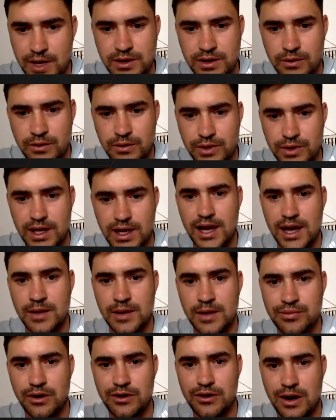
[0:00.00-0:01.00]
I don't think any
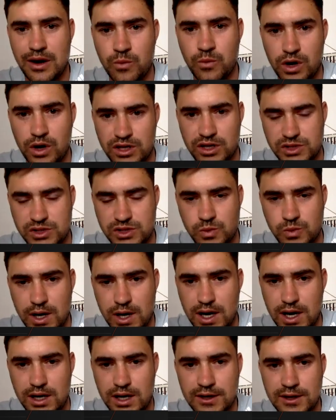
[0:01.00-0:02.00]
program works
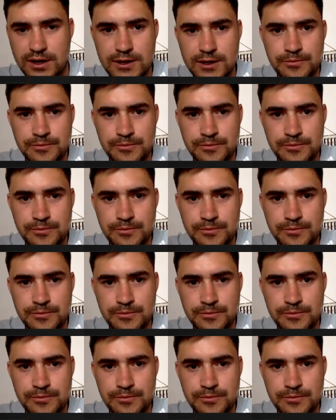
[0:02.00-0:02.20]
where